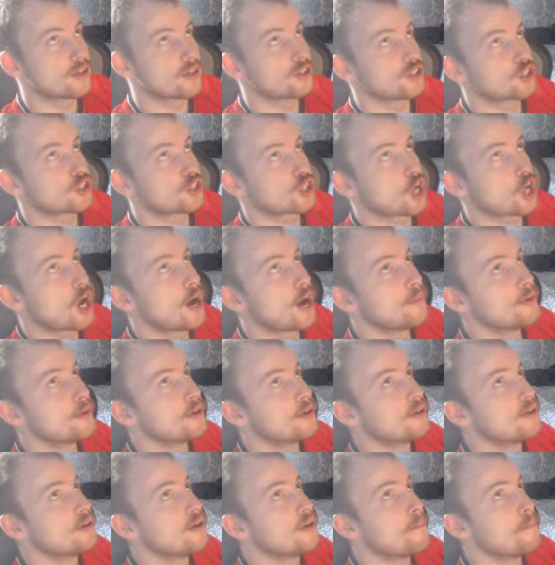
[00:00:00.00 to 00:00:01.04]

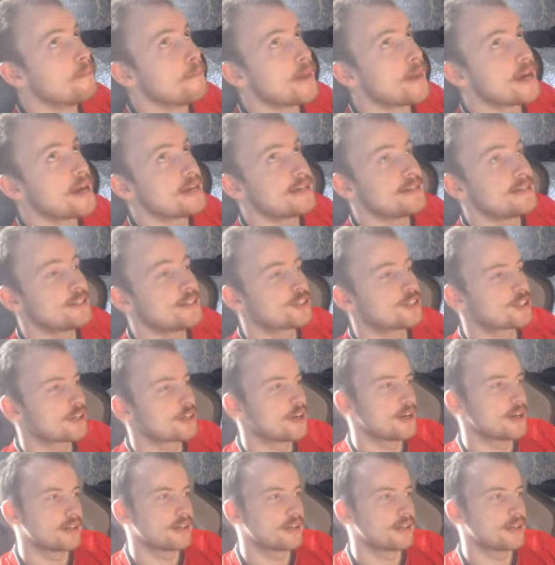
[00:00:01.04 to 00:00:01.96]
Shaman, Mage.